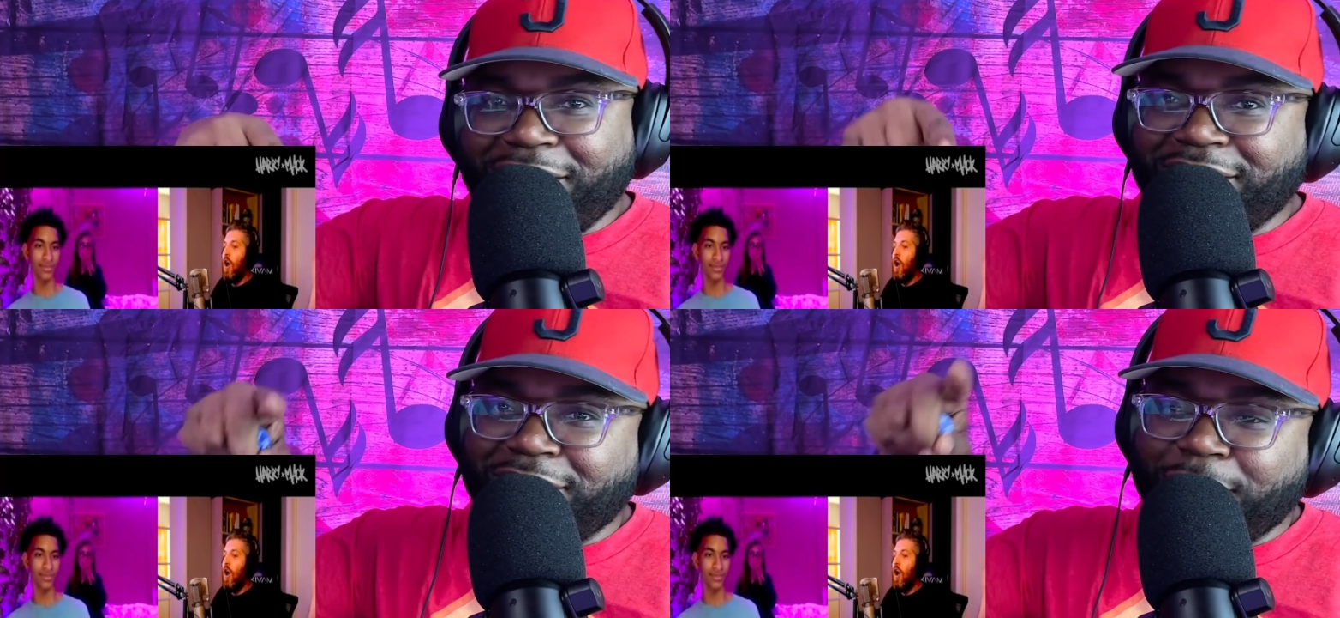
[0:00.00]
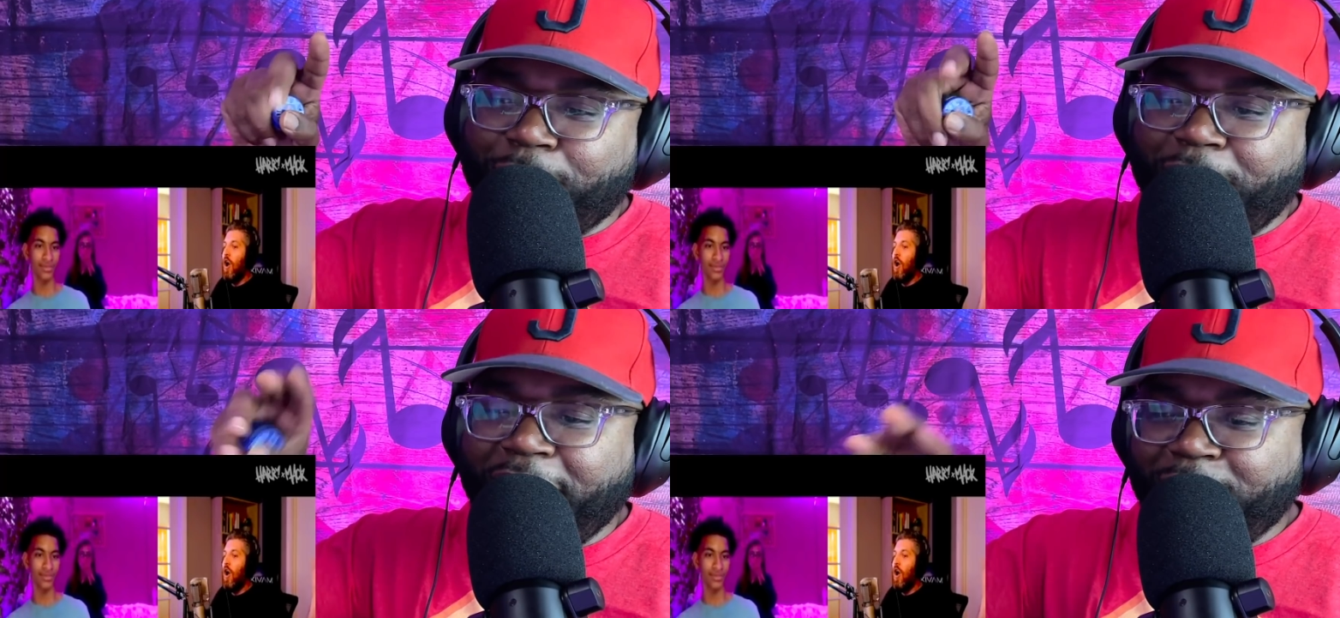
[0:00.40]
Speaker 1: is
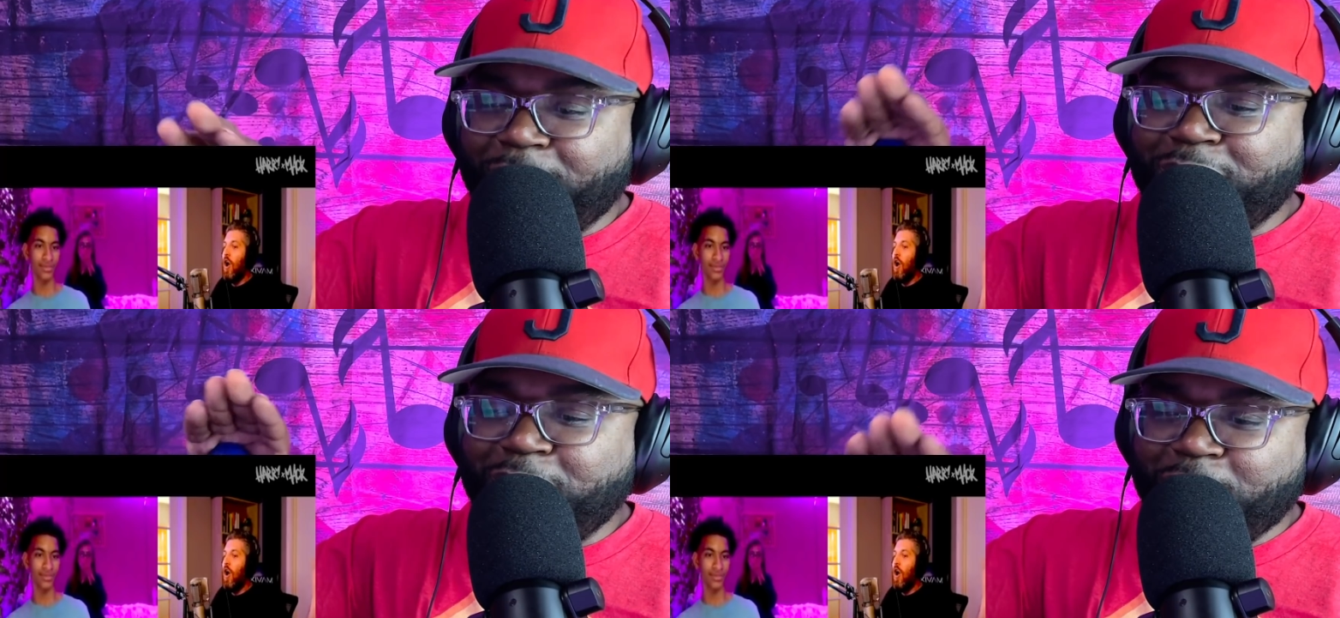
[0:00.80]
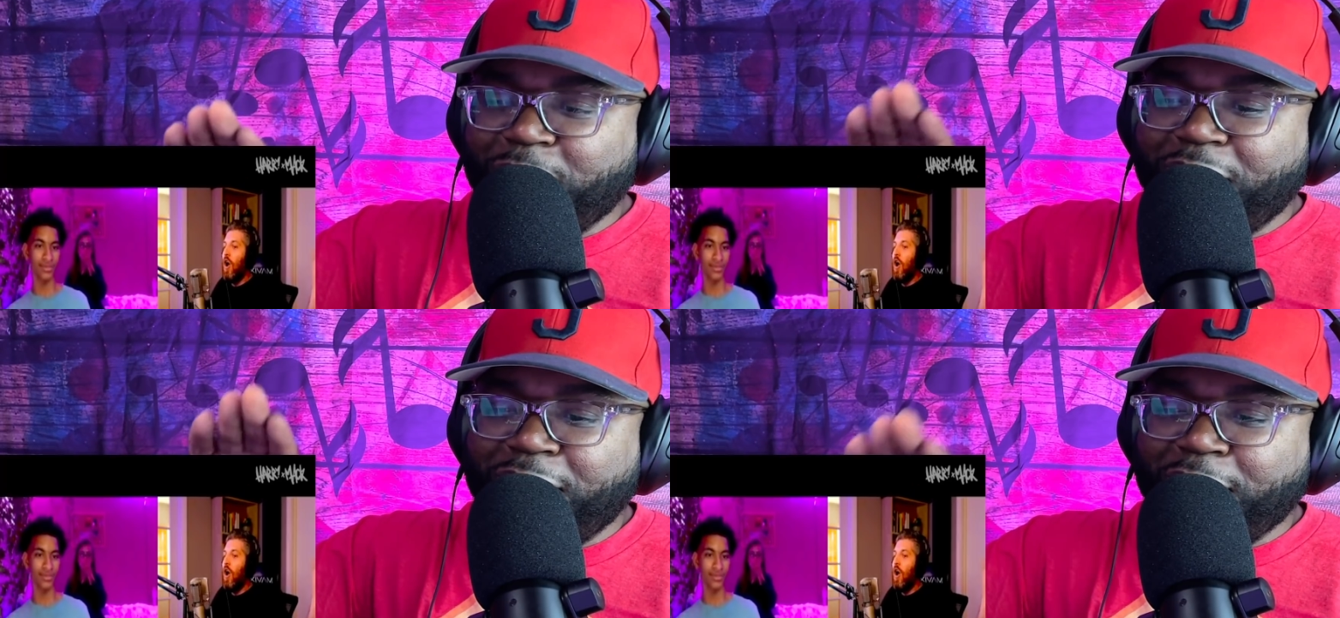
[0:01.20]
pedal to
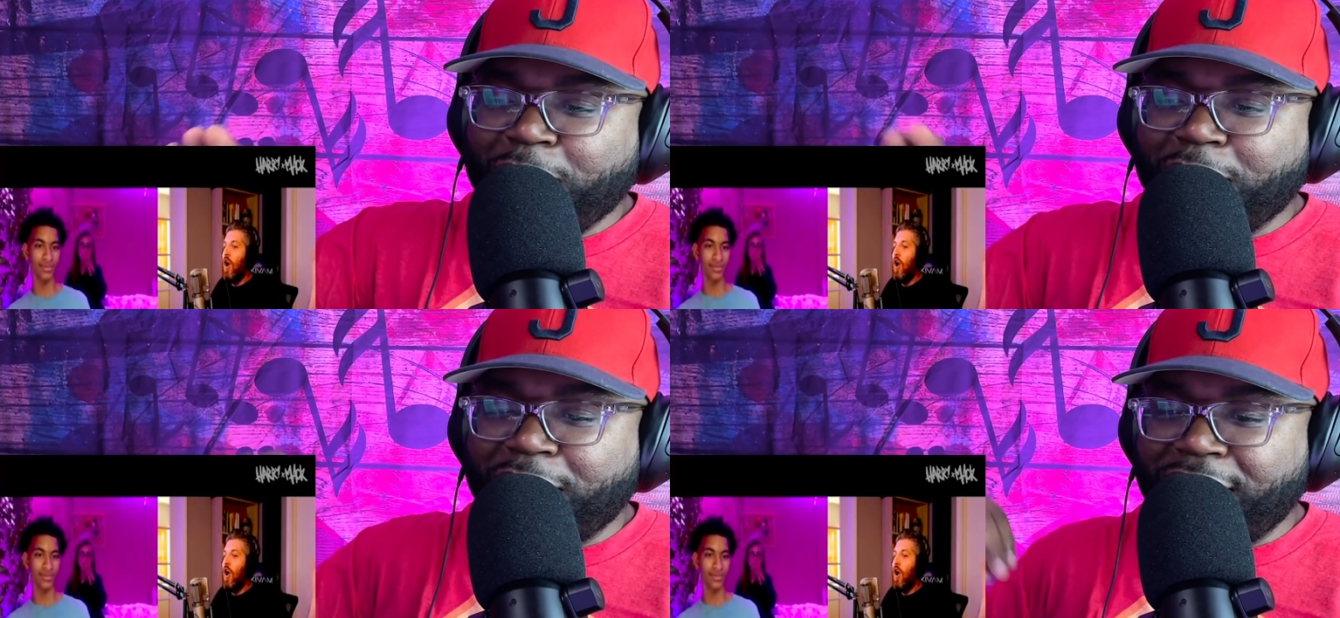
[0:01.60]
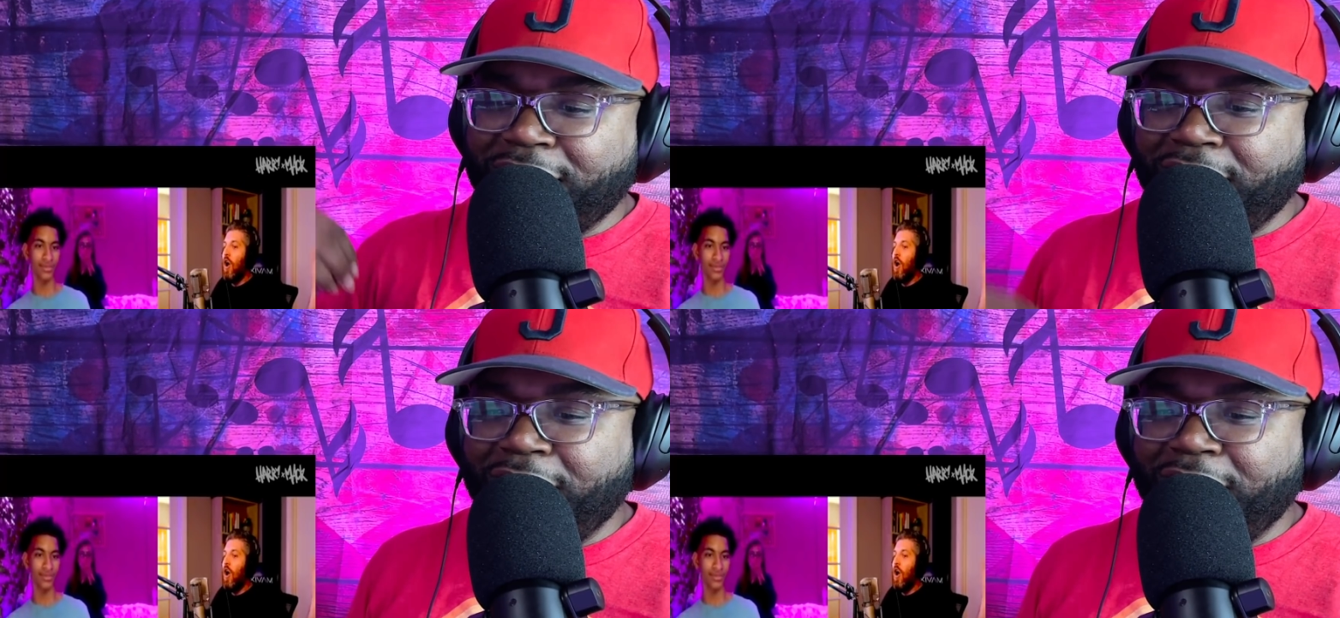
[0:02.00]
the floor.